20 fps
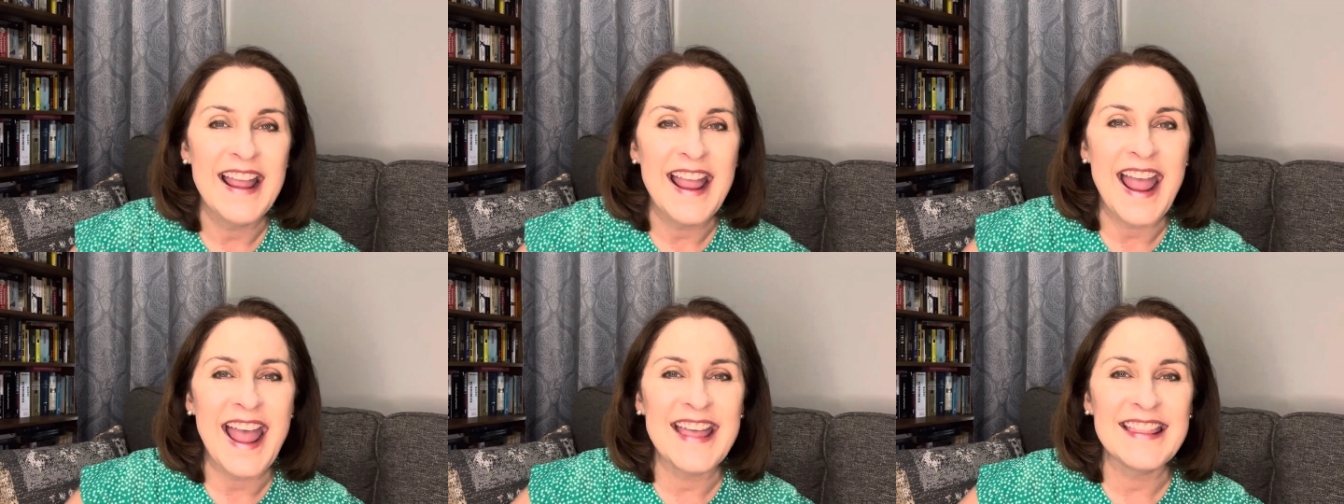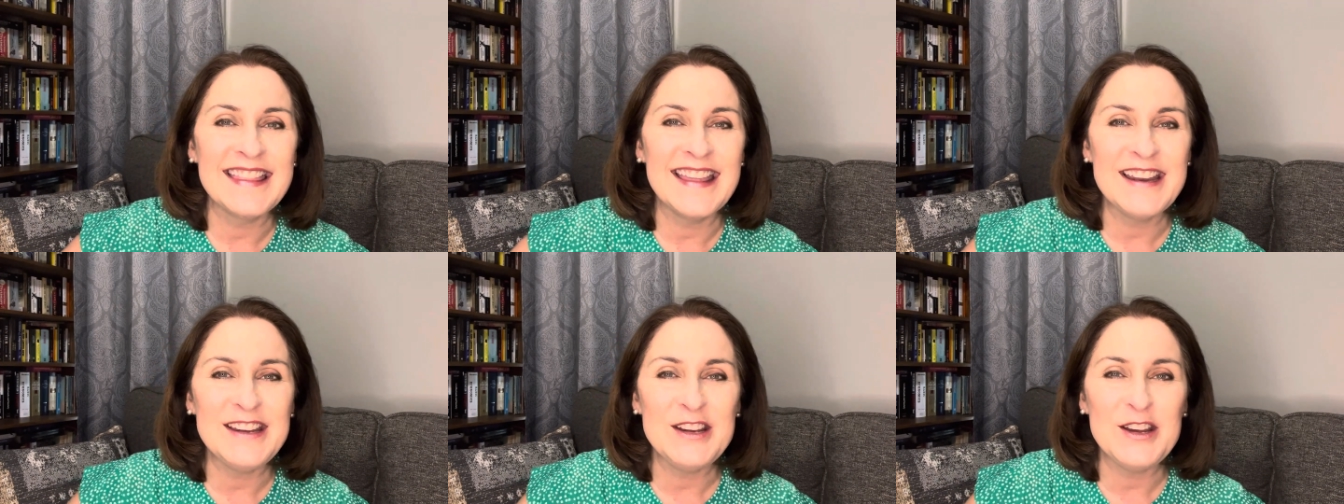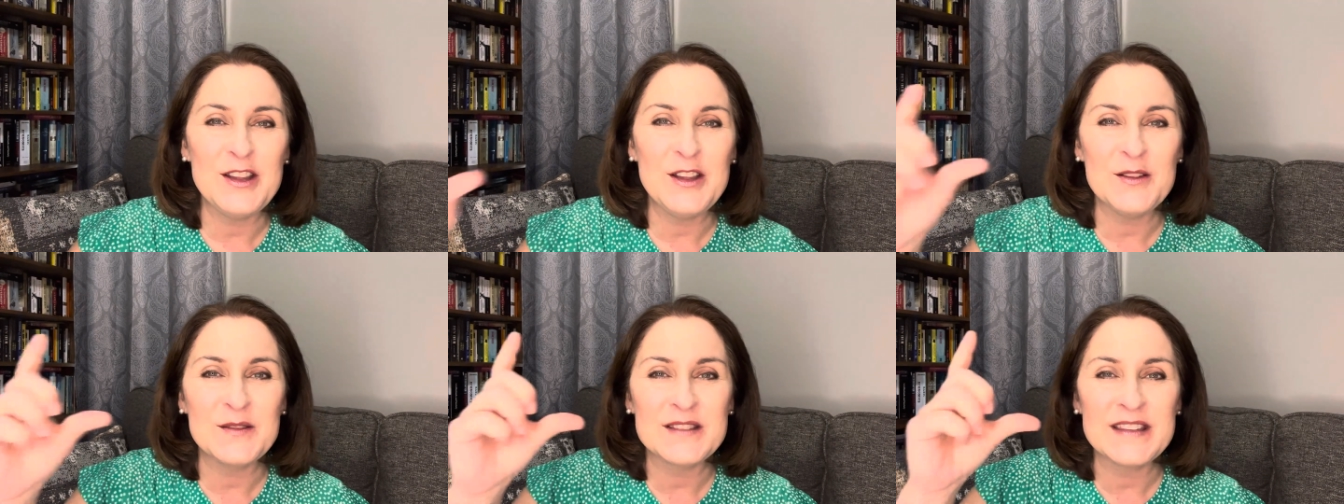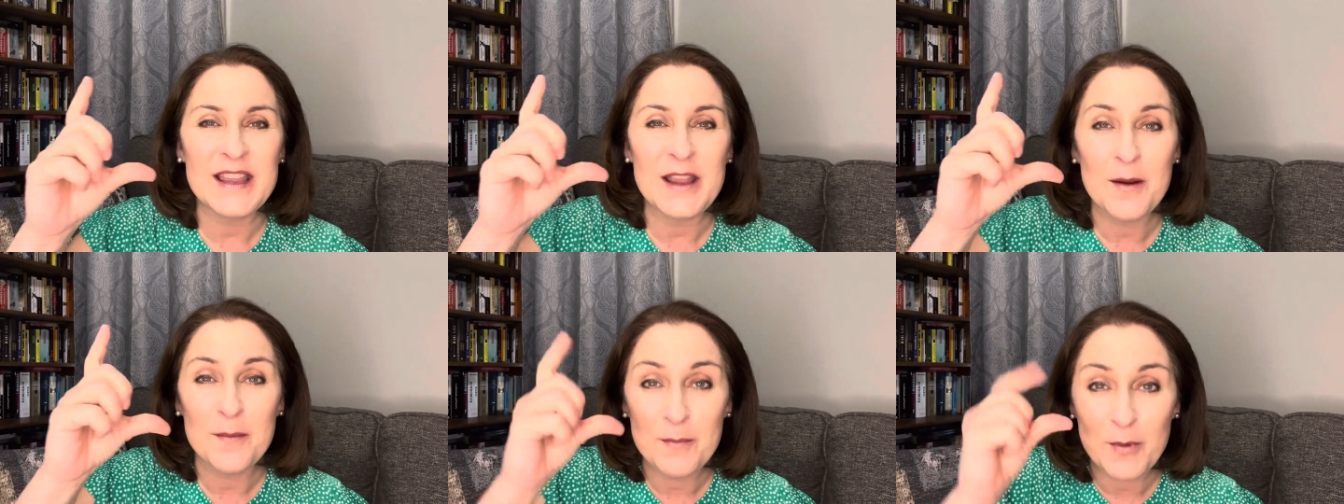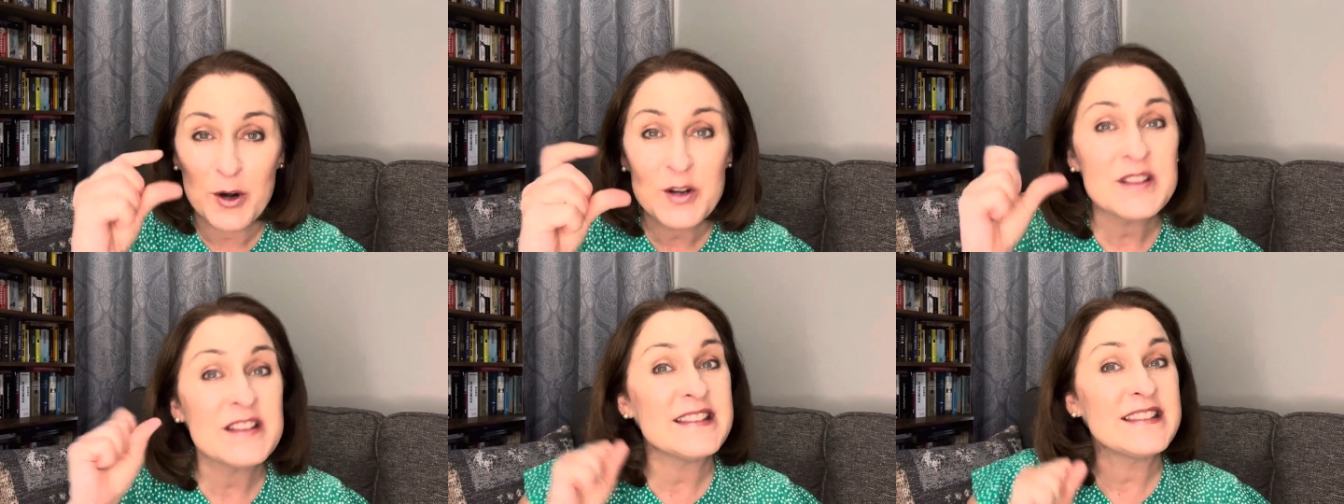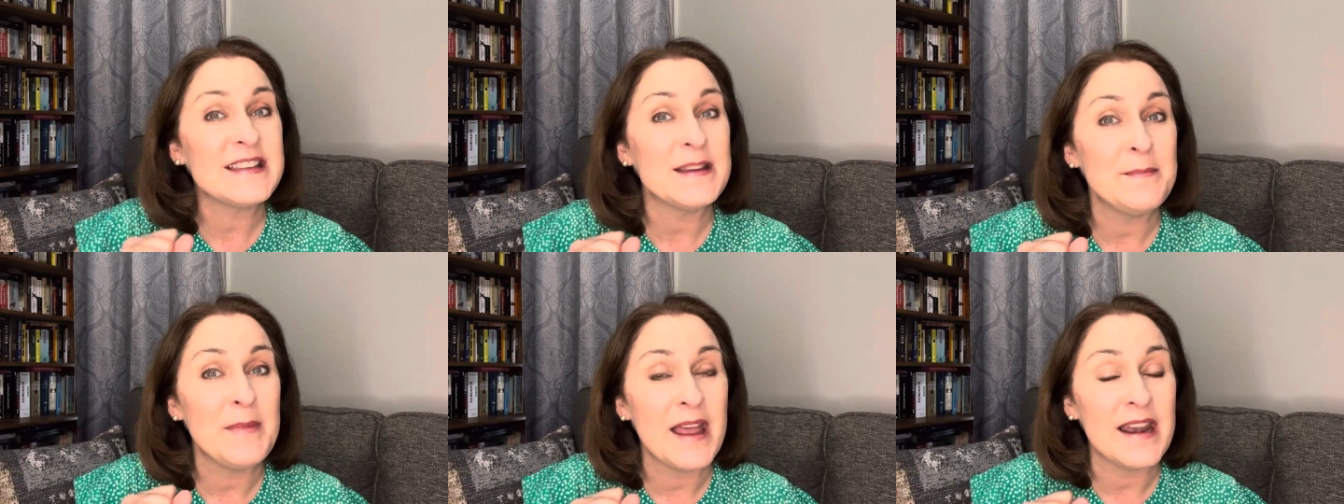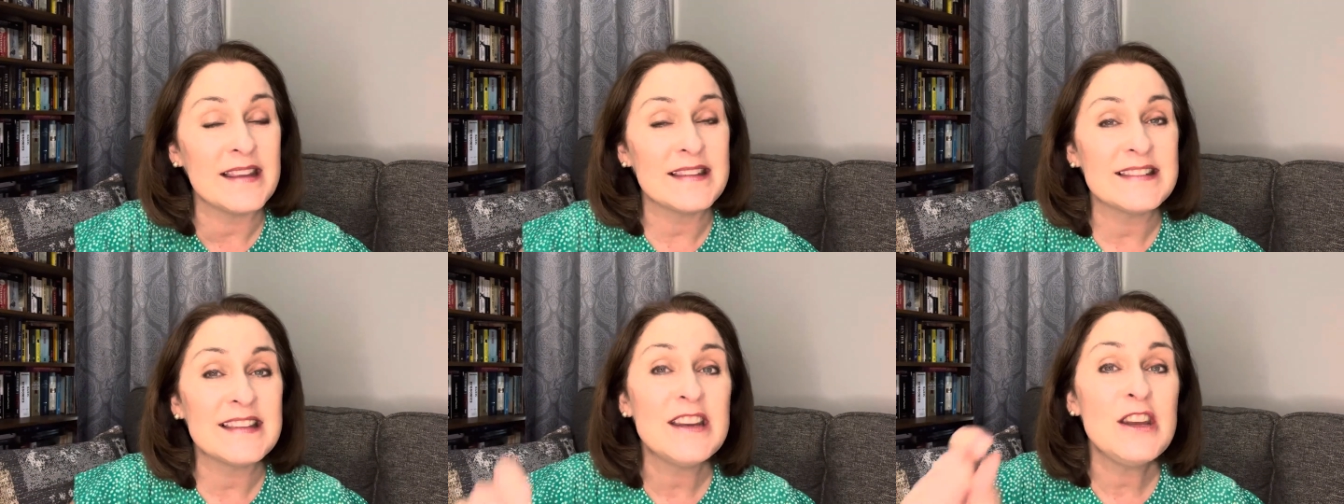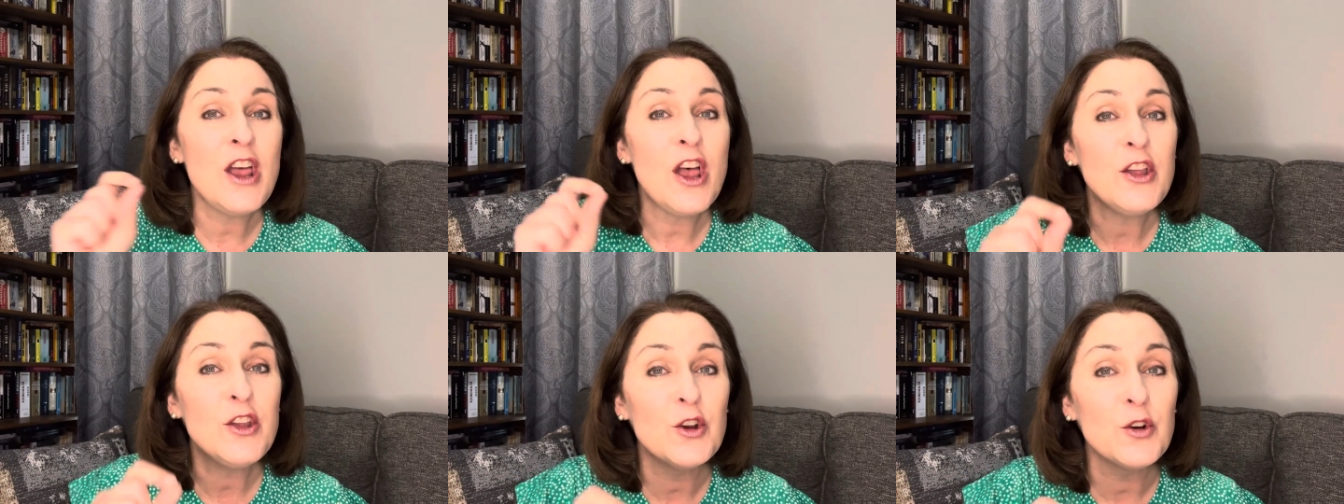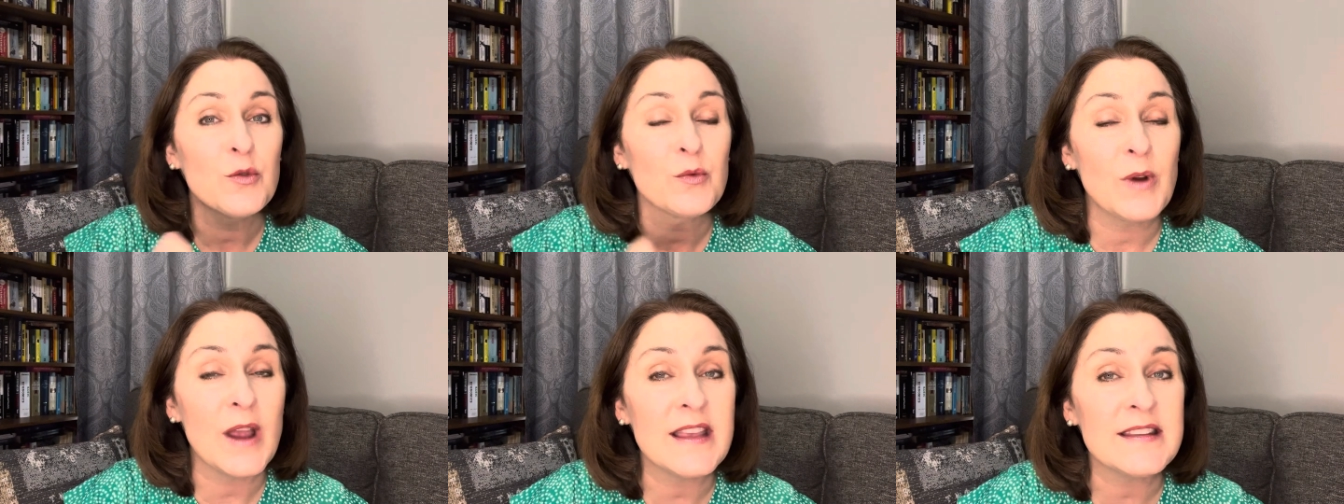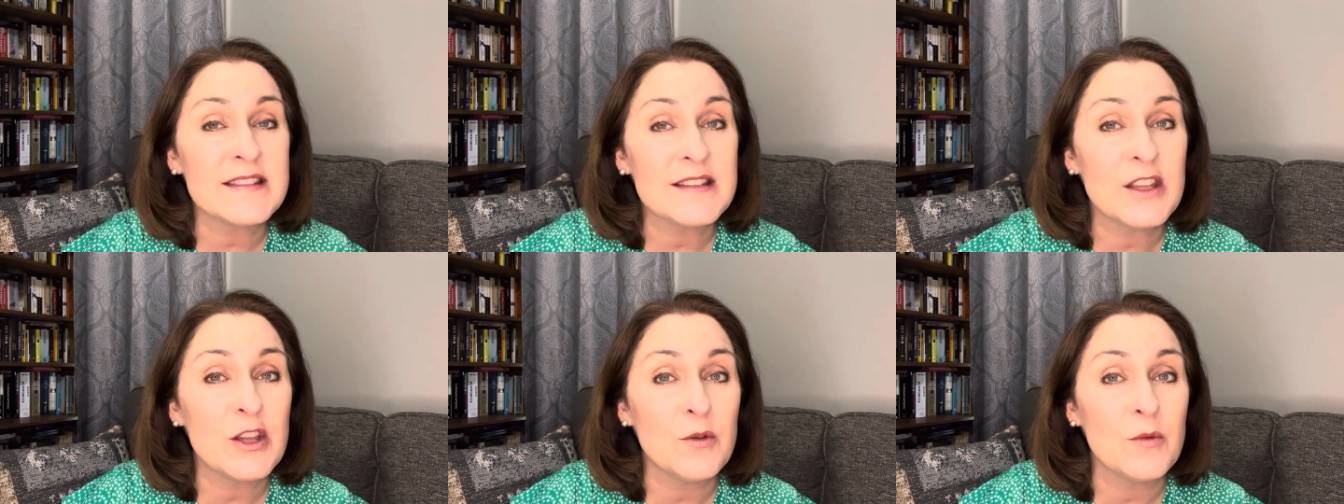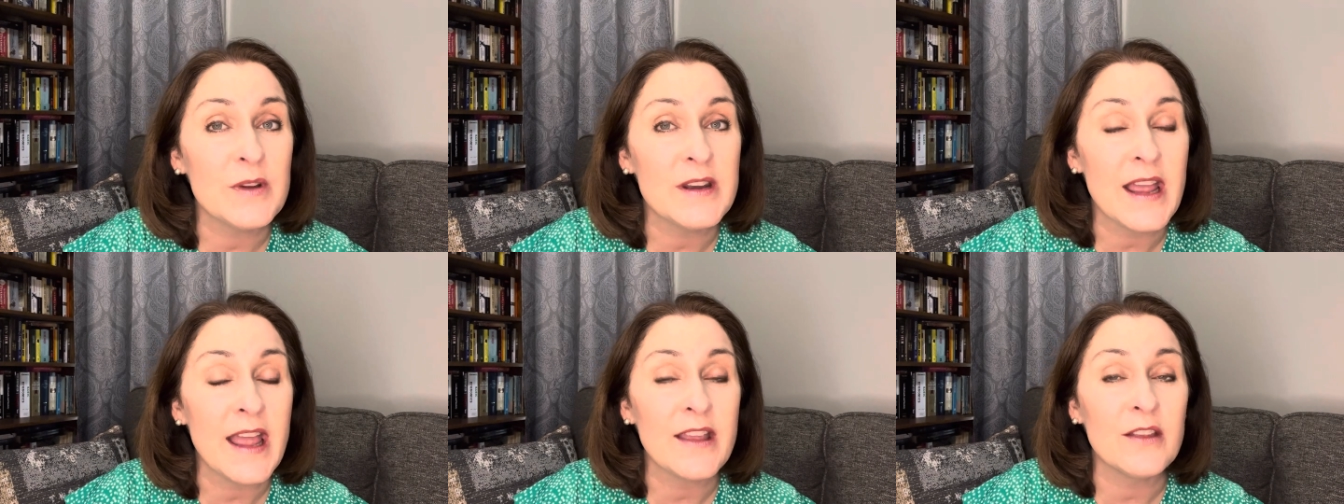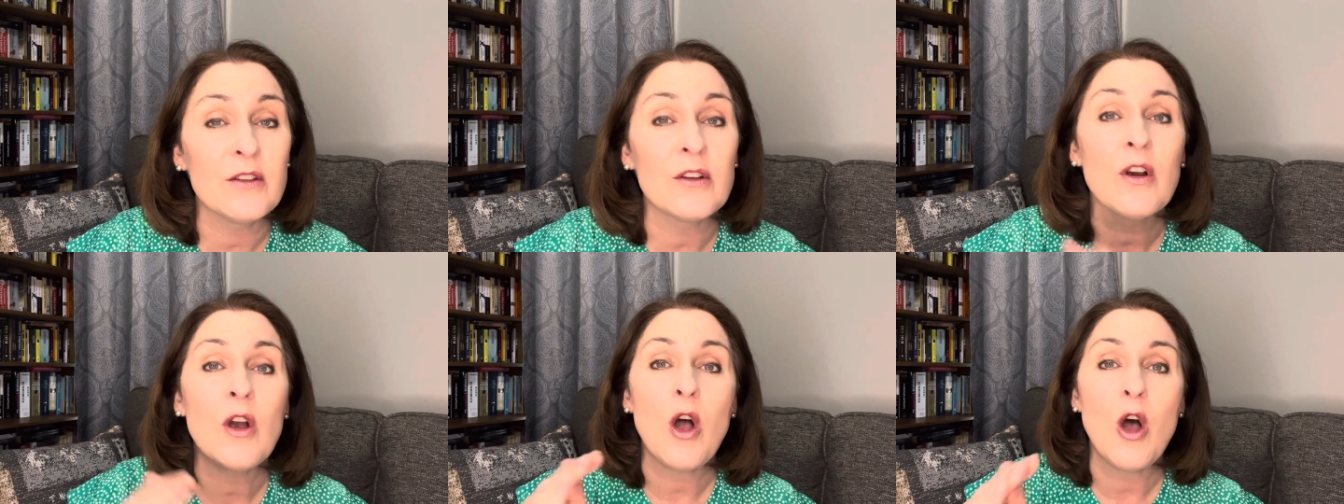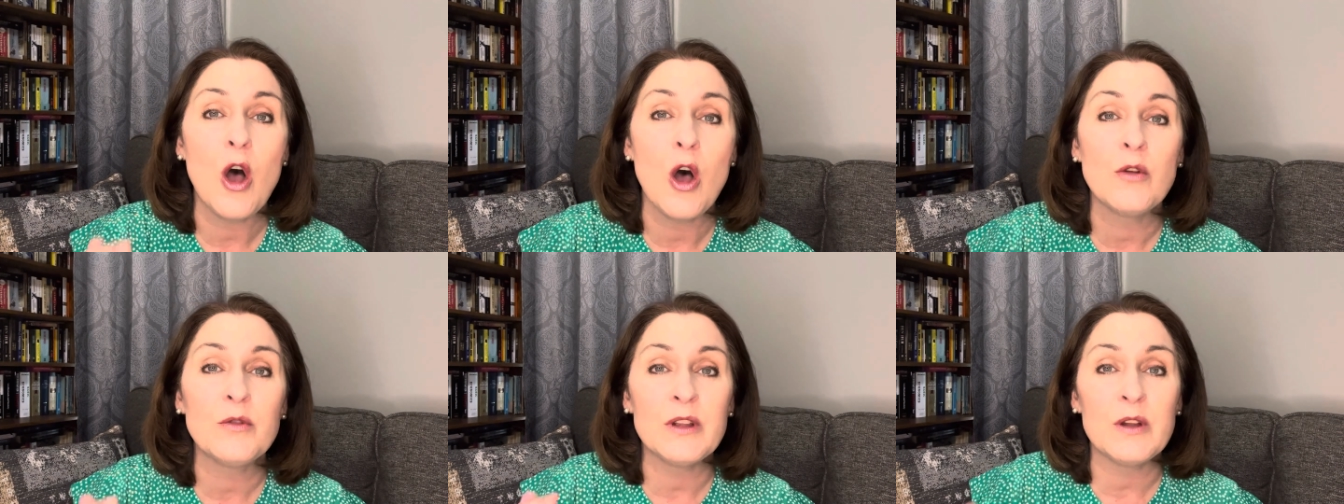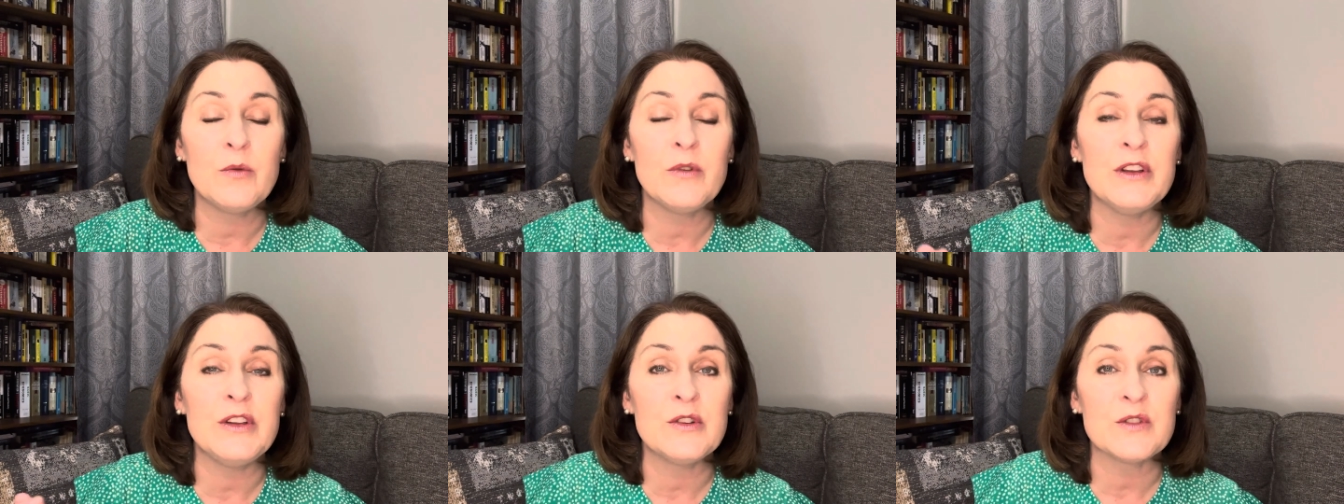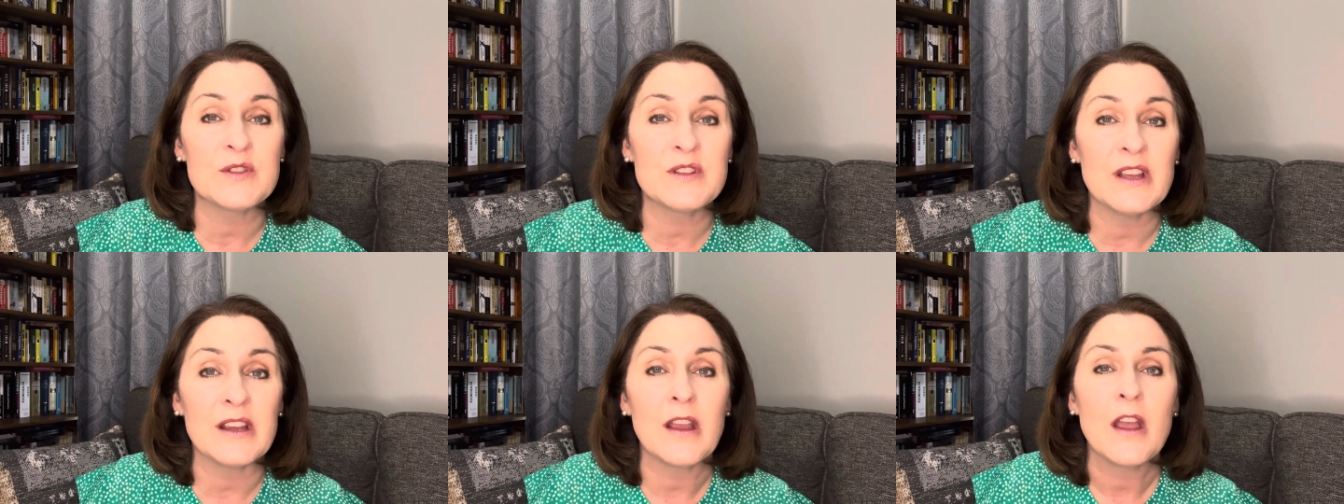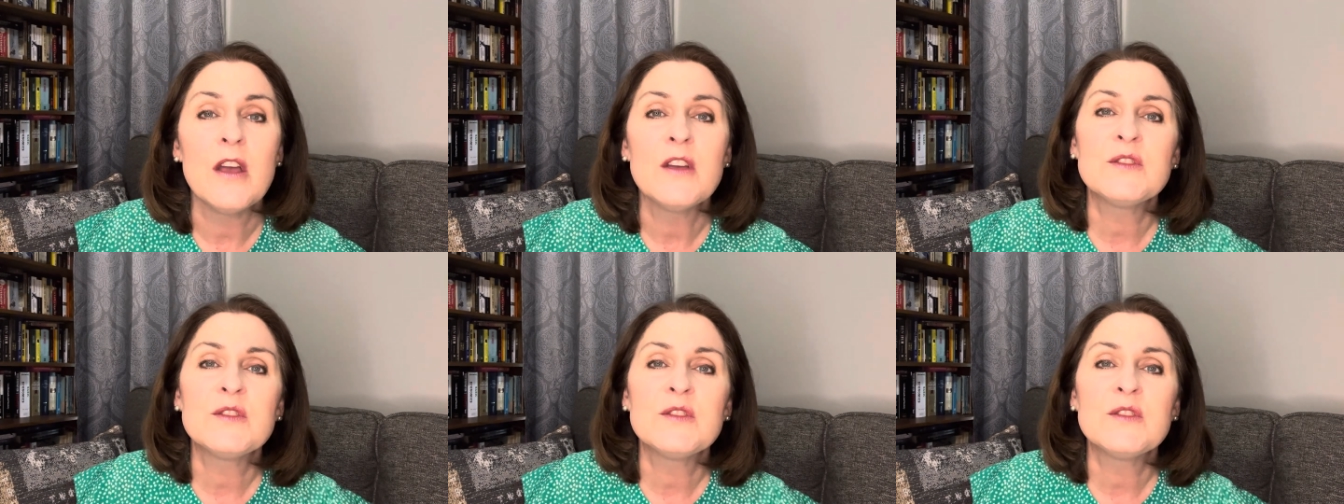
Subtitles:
And then you use the emergency medicine, your rescue inhaler, only when you're sick.